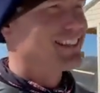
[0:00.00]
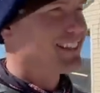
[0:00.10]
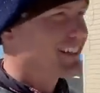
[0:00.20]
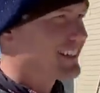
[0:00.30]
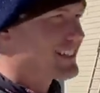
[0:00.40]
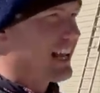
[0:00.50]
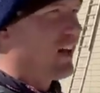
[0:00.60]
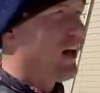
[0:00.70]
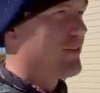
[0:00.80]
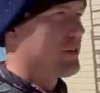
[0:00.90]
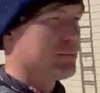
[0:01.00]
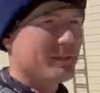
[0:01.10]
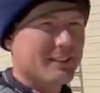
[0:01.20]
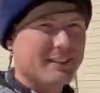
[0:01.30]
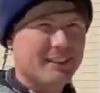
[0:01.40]
At first, I like, love I'm not
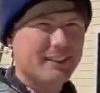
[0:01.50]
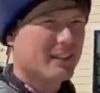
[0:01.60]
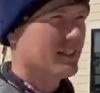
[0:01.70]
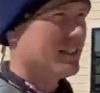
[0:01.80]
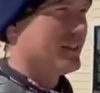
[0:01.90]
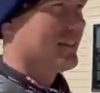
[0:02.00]
gonna do that crap.